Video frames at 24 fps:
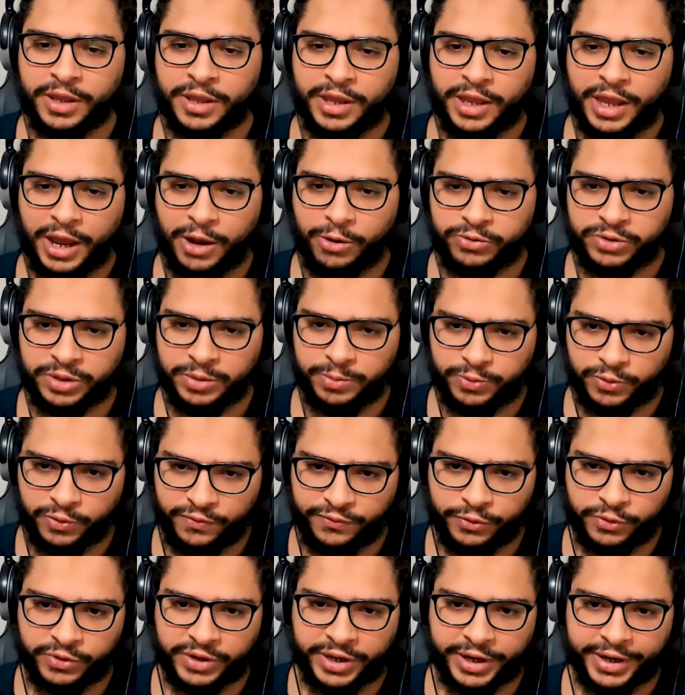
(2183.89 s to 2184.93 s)
how to improve
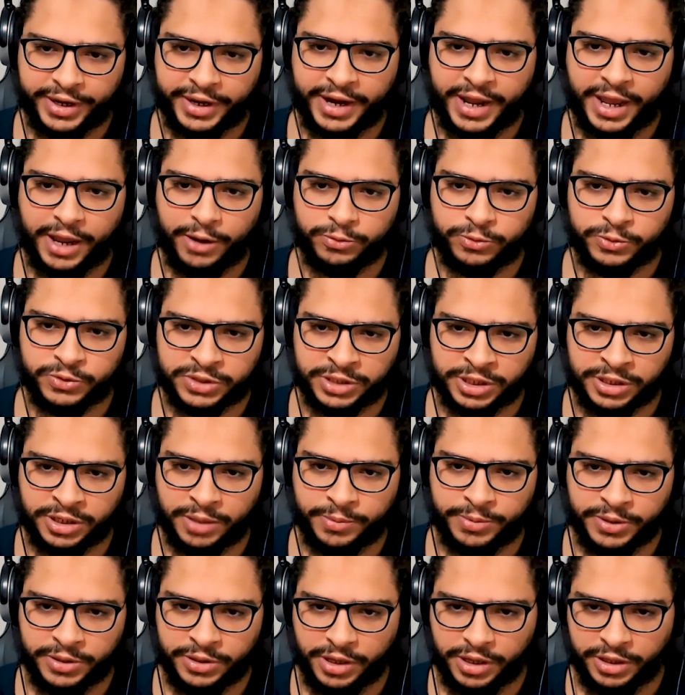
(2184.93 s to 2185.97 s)
your career, how to stand up
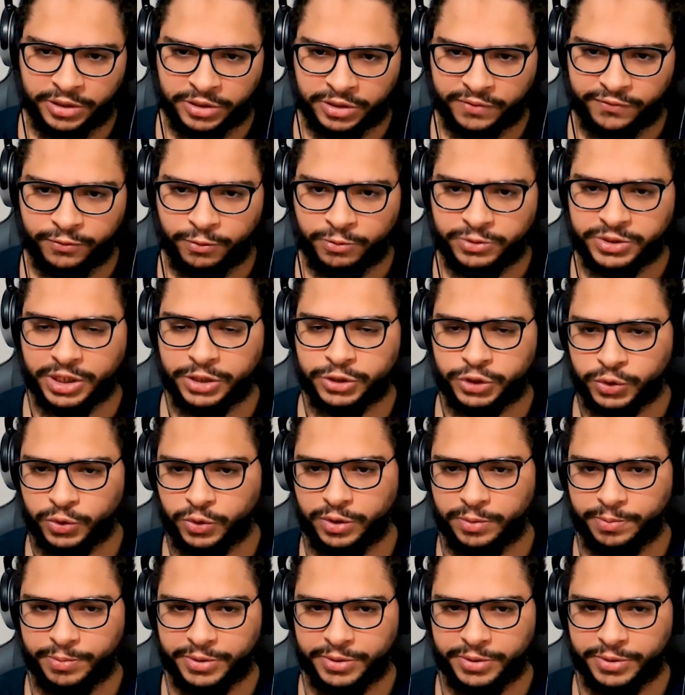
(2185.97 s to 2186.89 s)
in interviews, and so on.